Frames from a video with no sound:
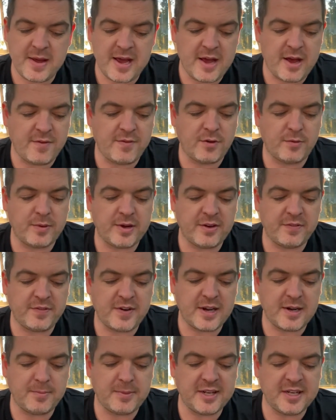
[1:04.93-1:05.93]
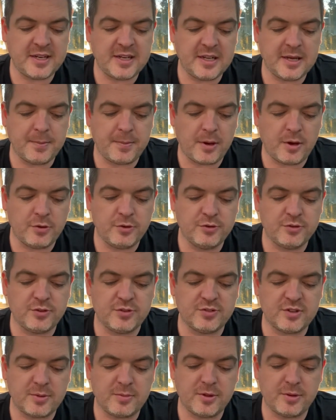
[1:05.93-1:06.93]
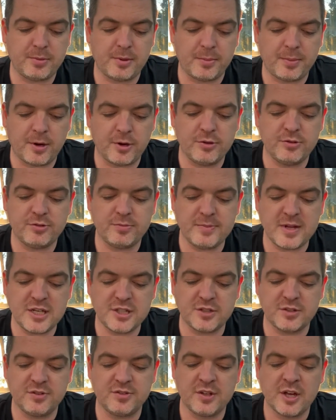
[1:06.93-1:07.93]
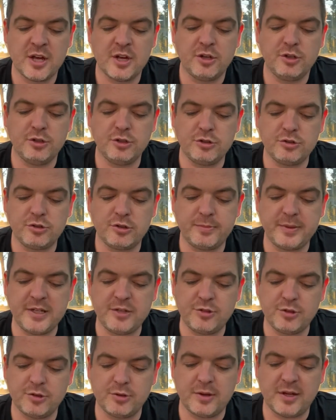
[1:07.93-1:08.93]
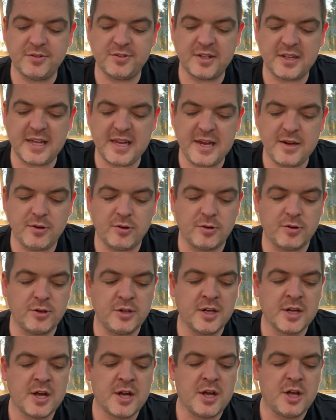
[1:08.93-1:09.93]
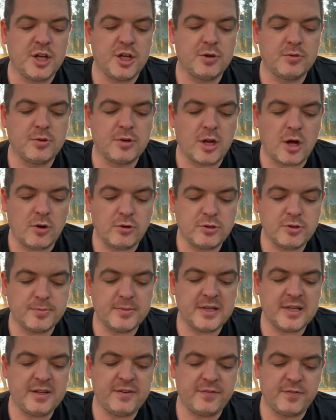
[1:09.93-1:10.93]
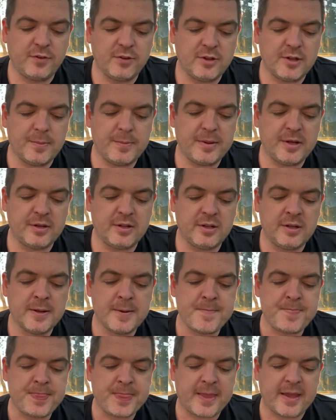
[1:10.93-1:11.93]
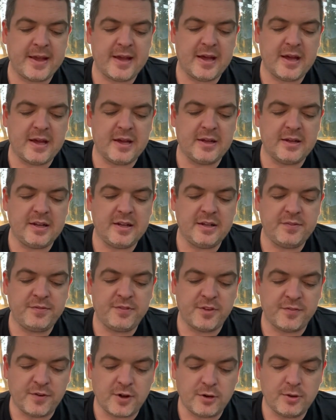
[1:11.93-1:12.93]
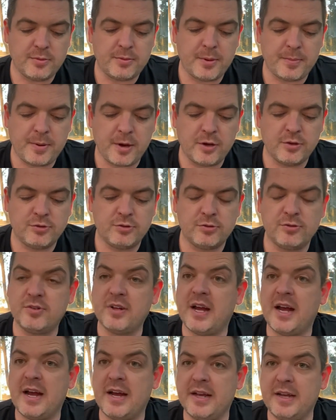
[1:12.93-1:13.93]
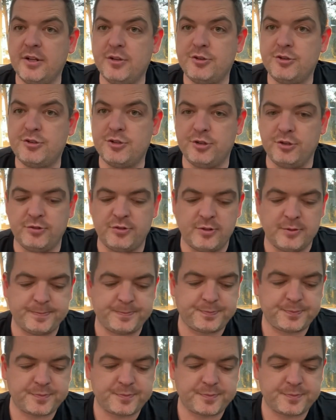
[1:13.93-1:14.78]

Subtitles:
However, we are fundamentally opposed to some of the proposed measures. You should be too. As a landlord, you will ultimately foot the bill if the following proposals are introduced.